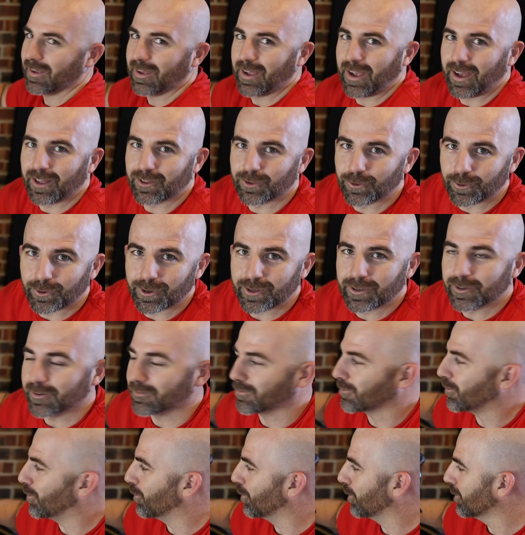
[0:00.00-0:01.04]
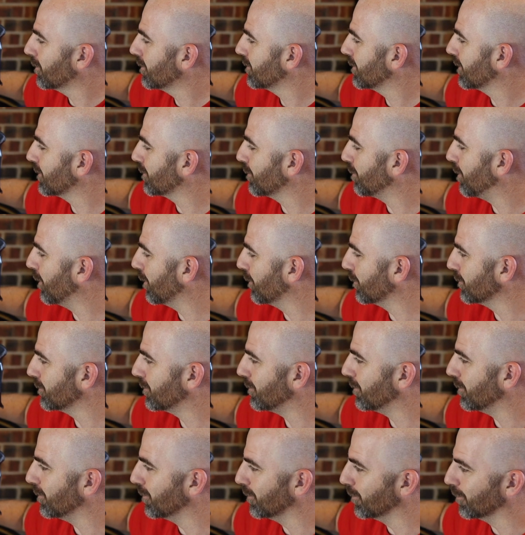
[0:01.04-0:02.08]
Alloy, of course, as
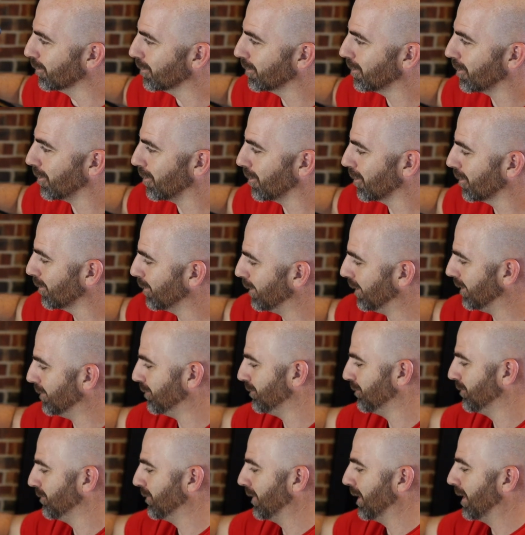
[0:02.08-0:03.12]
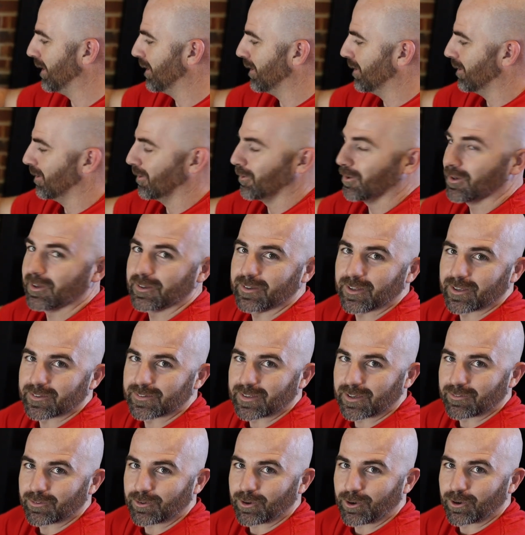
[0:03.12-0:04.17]
opposed to carbon. Does
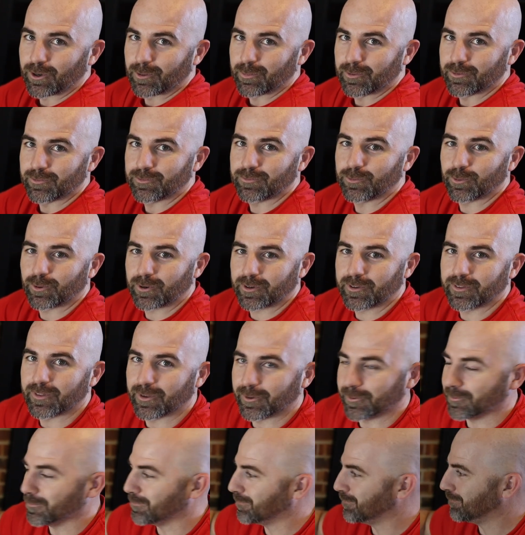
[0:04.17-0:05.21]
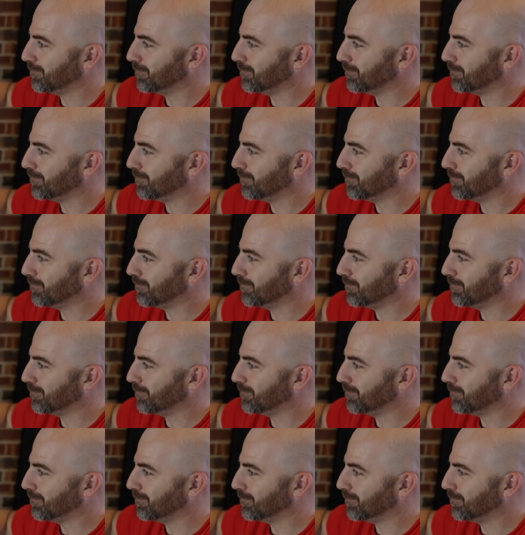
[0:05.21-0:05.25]
have a carbon fork though.